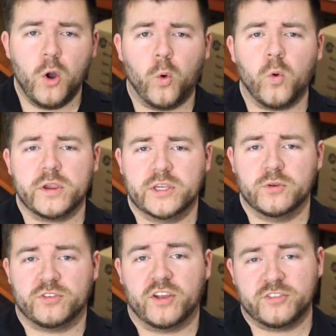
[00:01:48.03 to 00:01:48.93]
or
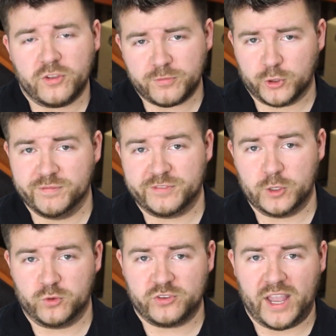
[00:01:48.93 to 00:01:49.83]
use a
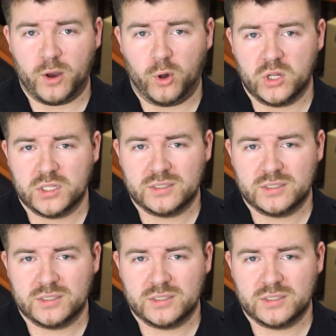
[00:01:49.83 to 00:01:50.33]
silver-infused towel.